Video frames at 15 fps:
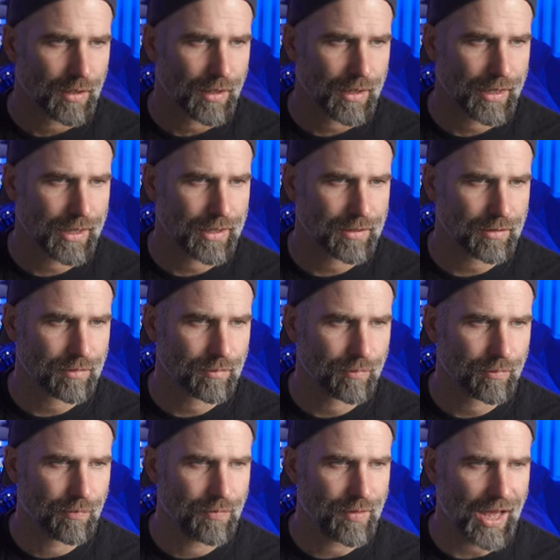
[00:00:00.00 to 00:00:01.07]
And
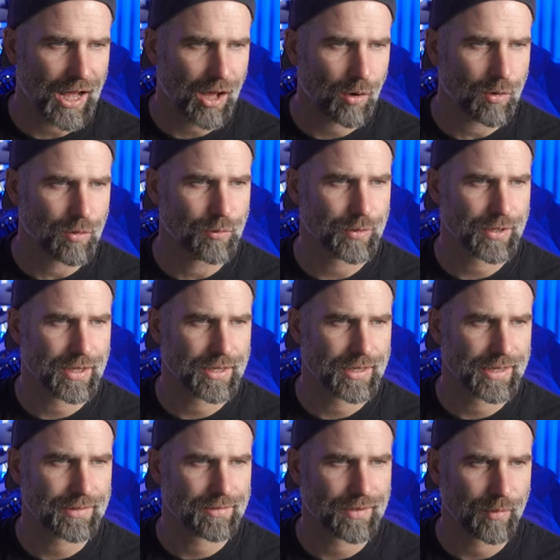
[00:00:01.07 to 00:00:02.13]
now you can
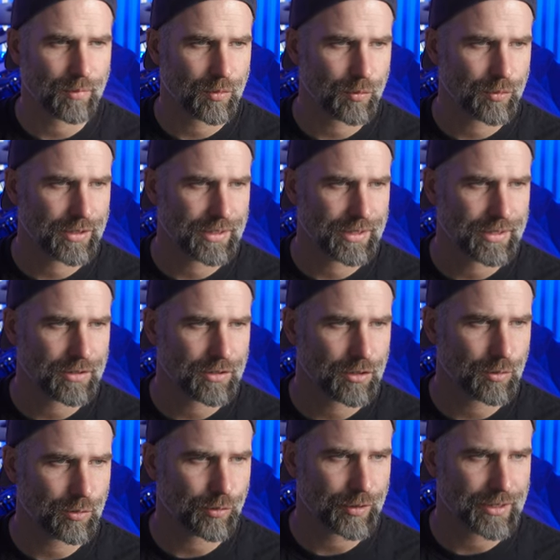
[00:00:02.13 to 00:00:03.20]
get some really
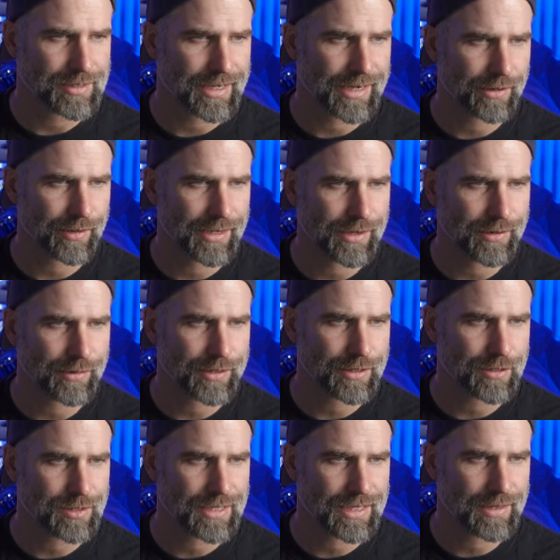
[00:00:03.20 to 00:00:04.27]
cool things here. Here you
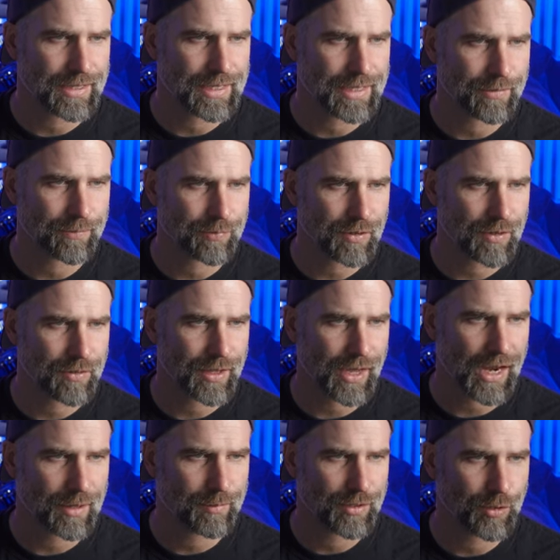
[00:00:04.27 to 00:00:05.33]
can see the, the
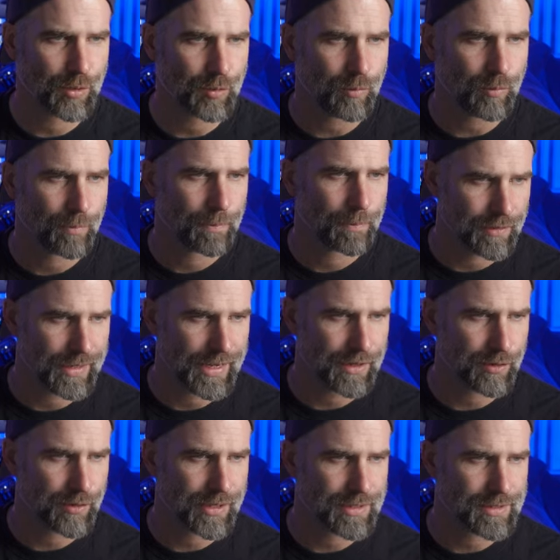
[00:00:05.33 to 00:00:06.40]
I B U.
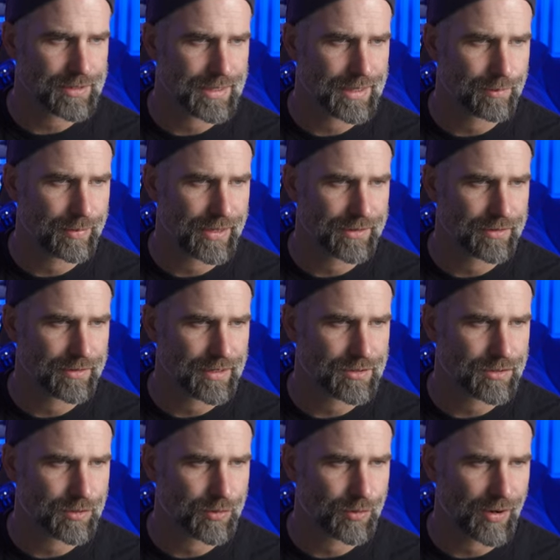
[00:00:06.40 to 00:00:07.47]
Here you can see bitterness
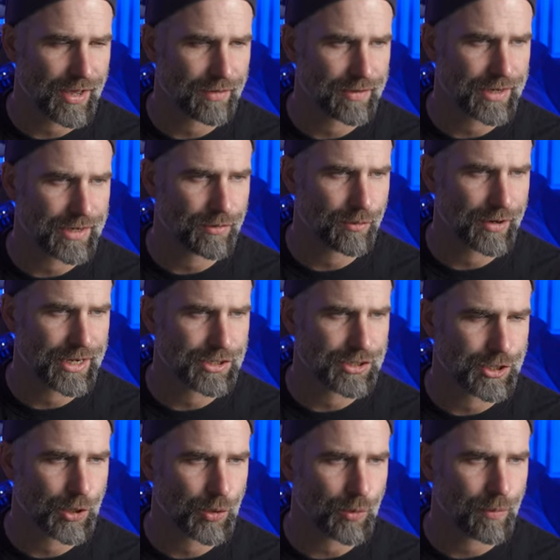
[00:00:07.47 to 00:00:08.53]
to gravity
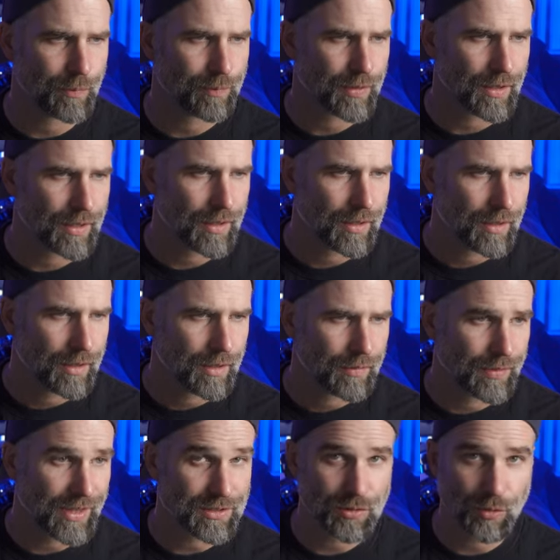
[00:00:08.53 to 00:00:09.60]
ratio.
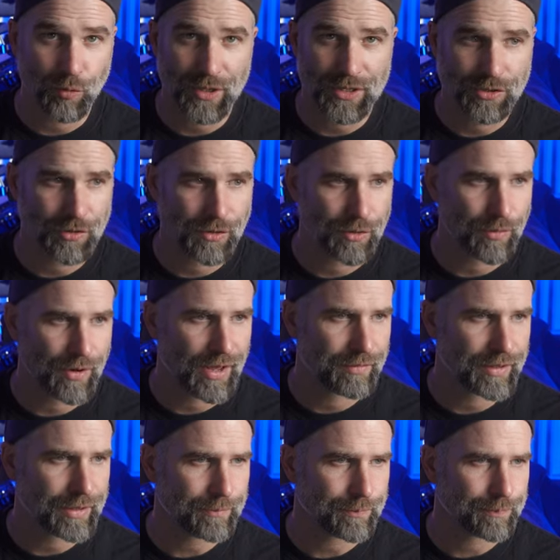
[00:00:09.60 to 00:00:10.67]
That's regional
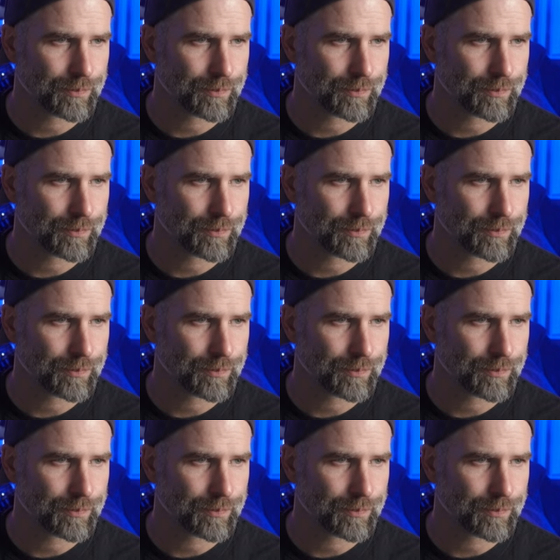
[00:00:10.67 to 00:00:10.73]
gravity.